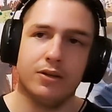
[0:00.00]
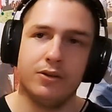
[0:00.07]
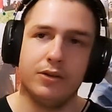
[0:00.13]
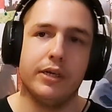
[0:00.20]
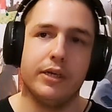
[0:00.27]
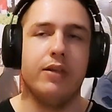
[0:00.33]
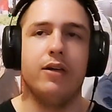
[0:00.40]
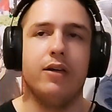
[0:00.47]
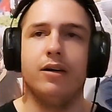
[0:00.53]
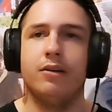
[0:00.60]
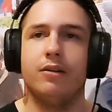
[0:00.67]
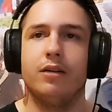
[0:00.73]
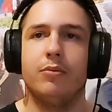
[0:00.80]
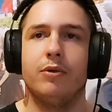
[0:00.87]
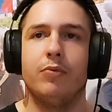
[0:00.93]
You can uh,
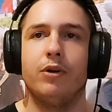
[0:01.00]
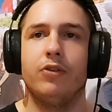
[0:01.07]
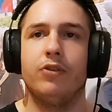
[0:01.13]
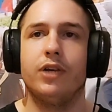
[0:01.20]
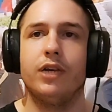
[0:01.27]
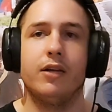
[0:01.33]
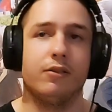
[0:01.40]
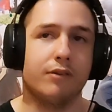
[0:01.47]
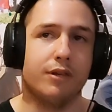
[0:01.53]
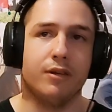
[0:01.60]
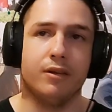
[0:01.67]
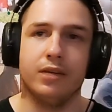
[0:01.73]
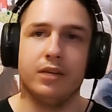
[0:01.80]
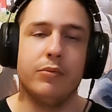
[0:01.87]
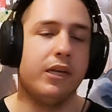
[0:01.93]
tell me what you got
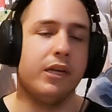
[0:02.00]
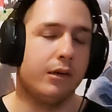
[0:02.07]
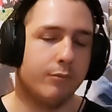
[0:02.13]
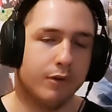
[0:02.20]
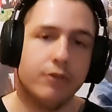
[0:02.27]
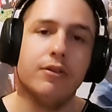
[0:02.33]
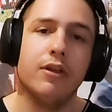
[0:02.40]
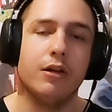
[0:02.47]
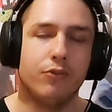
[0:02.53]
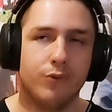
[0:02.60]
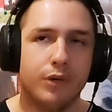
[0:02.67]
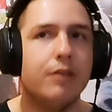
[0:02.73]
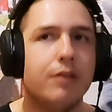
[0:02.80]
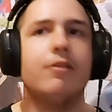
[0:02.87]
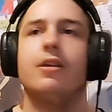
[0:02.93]
and give me an amount and I'll
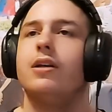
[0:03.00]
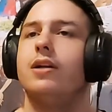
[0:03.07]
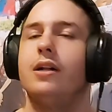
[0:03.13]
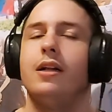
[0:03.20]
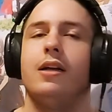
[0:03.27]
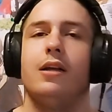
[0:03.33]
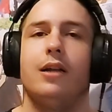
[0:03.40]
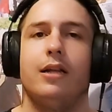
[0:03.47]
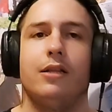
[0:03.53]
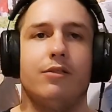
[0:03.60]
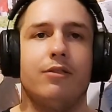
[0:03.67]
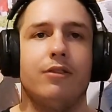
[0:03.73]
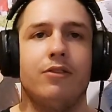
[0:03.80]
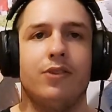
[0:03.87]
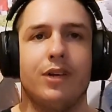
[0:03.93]
do it.
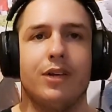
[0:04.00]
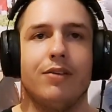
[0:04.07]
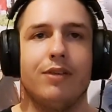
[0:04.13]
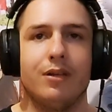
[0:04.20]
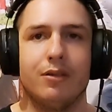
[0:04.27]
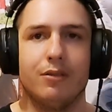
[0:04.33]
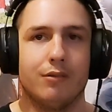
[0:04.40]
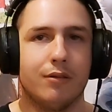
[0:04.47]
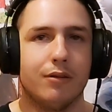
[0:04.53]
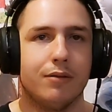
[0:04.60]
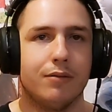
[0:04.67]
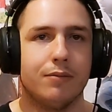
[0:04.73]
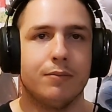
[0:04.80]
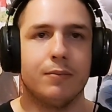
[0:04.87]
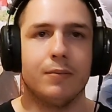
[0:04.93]
Let's check this out.
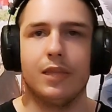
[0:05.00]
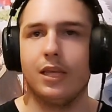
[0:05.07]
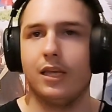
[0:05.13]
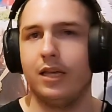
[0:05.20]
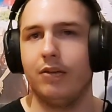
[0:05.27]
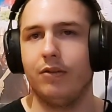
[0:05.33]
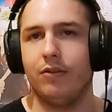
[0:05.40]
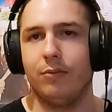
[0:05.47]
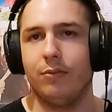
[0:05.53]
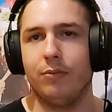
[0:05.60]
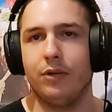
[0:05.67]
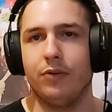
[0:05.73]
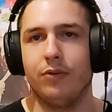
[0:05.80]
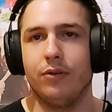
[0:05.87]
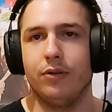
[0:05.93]
Even
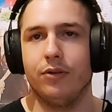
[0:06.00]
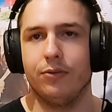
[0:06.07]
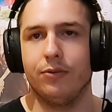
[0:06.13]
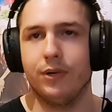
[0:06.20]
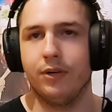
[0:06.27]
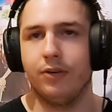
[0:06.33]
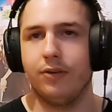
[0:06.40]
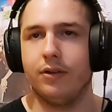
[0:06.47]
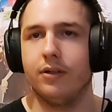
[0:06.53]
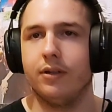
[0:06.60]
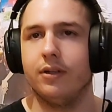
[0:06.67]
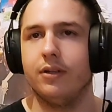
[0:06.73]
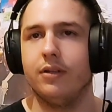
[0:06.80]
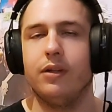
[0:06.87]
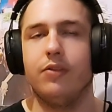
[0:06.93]
subtitle as always.
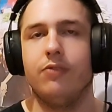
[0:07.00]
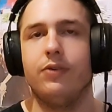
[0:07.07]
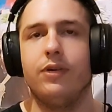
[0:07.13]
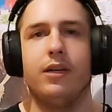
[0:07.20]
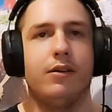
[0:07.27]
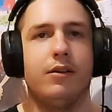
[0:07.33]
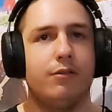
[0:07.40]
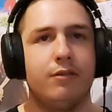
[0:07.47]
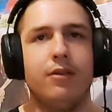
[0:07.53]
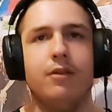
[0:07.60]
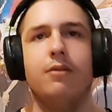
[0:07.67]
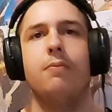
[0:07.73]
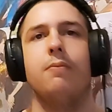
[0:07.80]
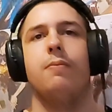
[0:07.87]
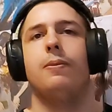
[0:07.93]
That's very nice.
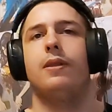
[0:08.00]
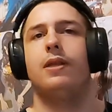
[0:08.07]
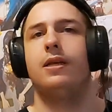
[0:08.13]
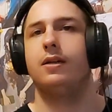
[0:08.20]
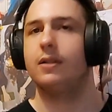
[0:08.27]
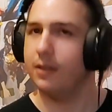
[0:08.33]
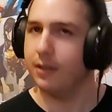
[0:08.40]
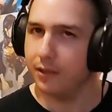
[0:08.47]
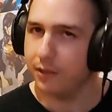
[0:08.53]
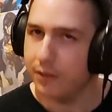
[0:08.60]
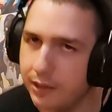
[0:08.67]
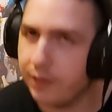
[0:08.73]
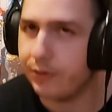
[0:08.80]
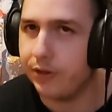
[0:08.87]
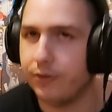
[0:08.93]

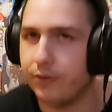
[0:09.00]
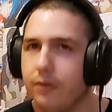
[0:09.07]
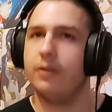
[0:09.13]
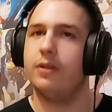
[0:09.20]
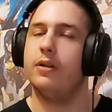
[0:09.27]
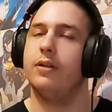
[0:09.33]
Here we go.